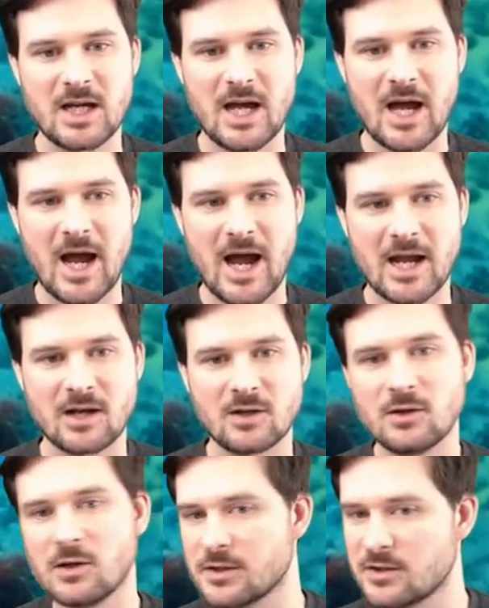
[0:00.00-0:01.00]
and
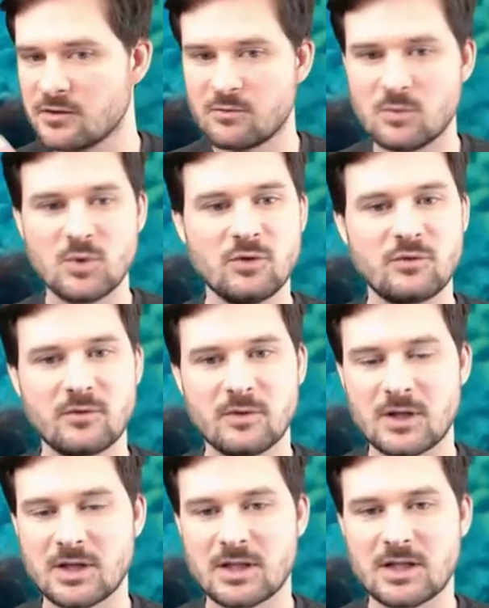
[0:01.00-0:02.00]
lots of
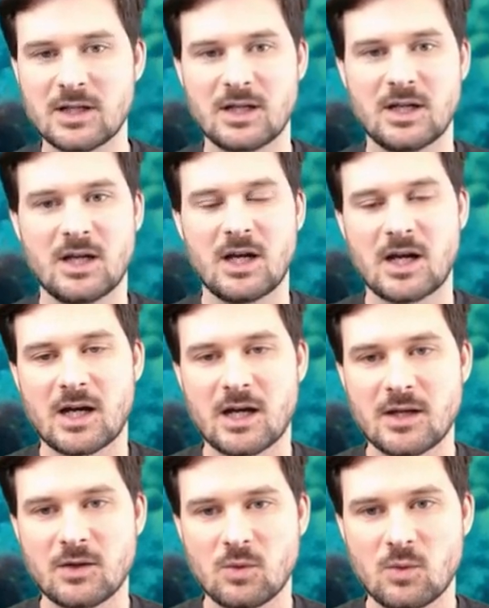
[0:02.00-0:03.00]
movement uh, in
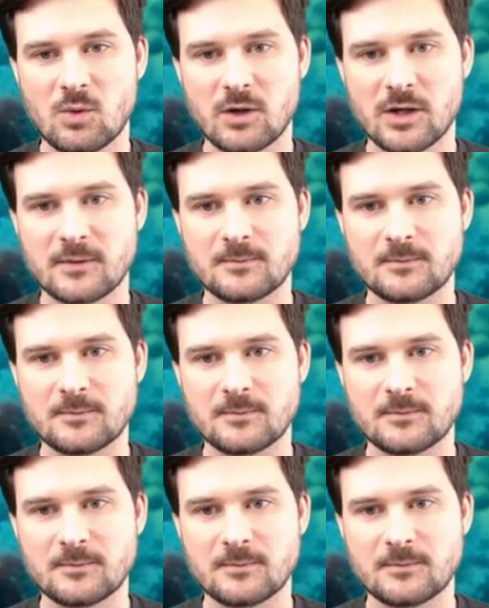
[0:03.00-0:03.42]
the water.